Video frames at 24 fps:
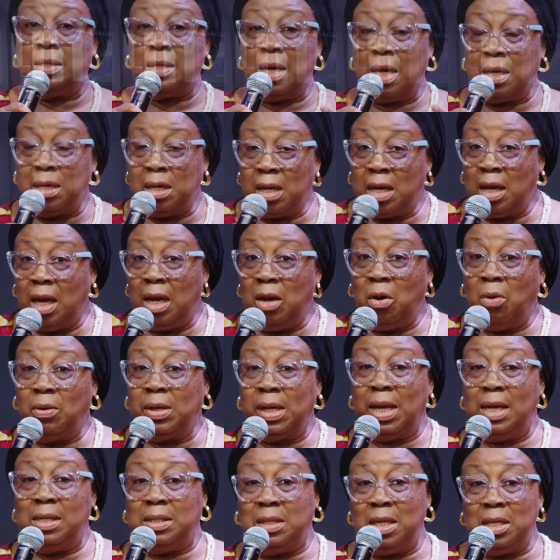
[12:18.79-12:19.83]
technical
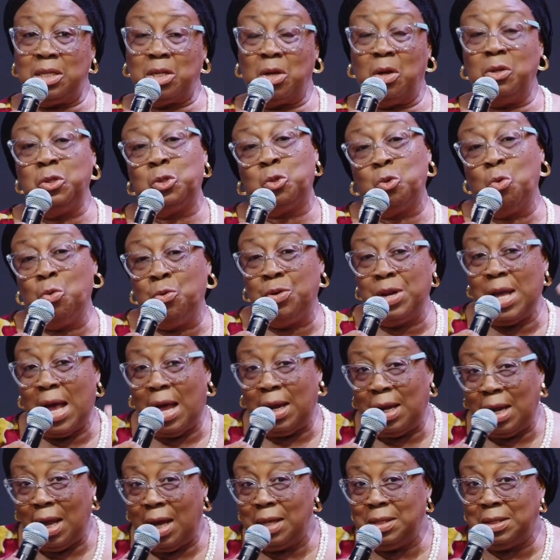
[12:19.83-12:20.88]
organizations who
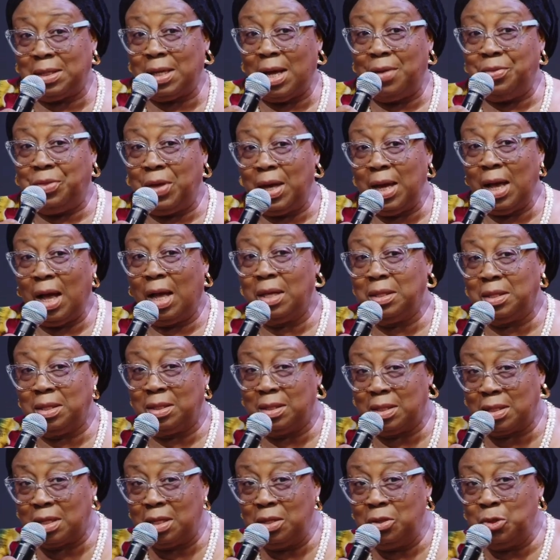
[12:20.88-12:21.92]
realized that they had the
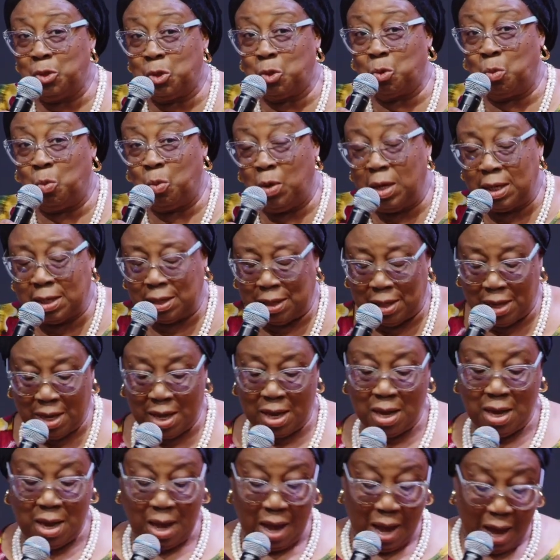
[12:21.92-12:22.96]
skills to work there.
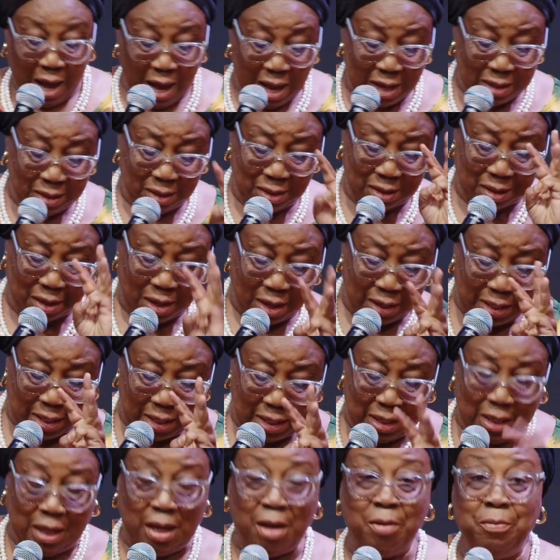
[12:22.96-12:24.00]
And
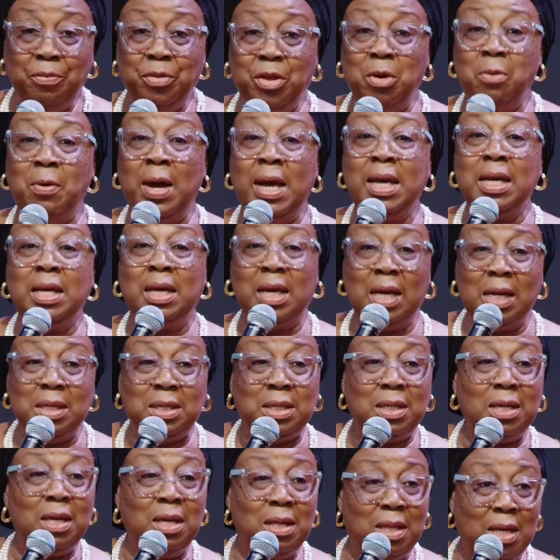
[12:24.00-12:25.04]
thirdly, they were
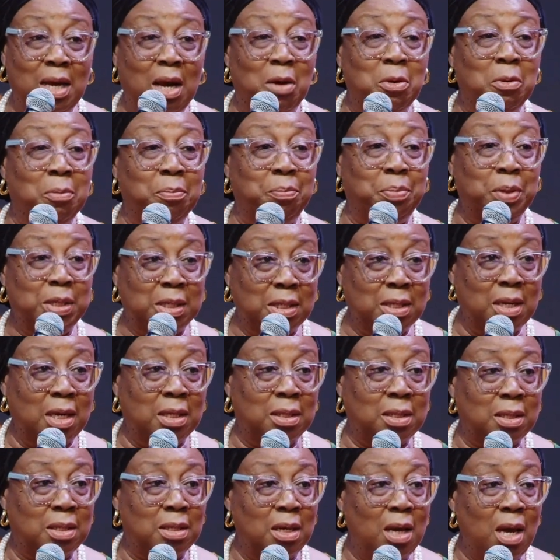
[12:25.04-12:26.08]
engaged in their own
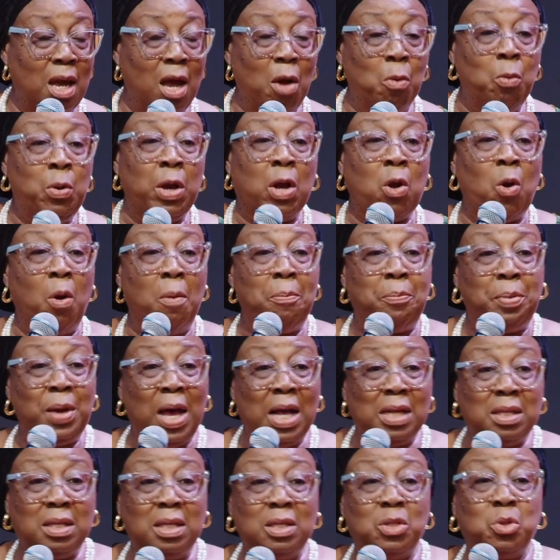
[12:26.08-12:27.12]
business. We
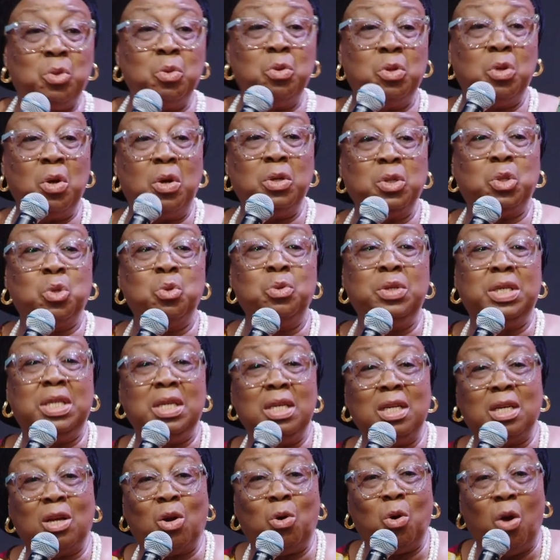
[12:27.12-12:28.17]
compared this to those who
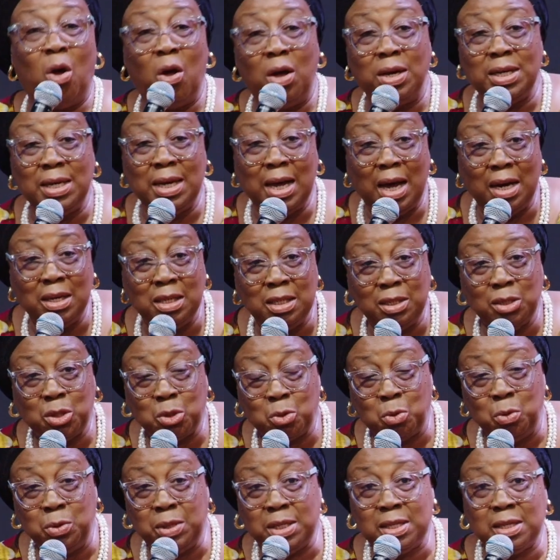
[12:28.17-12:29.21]
did ordinary
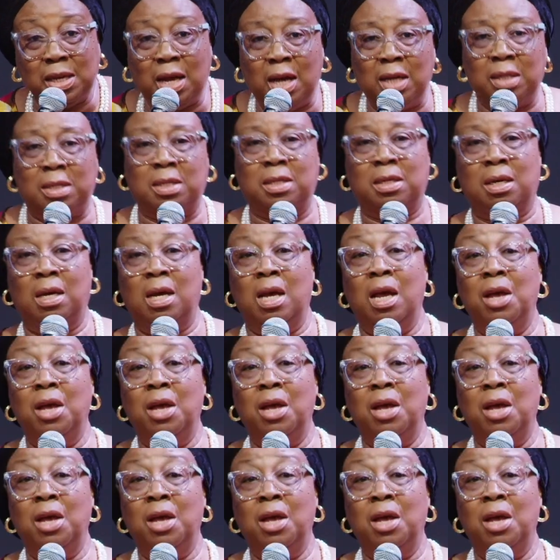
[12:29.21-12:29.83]
school cert.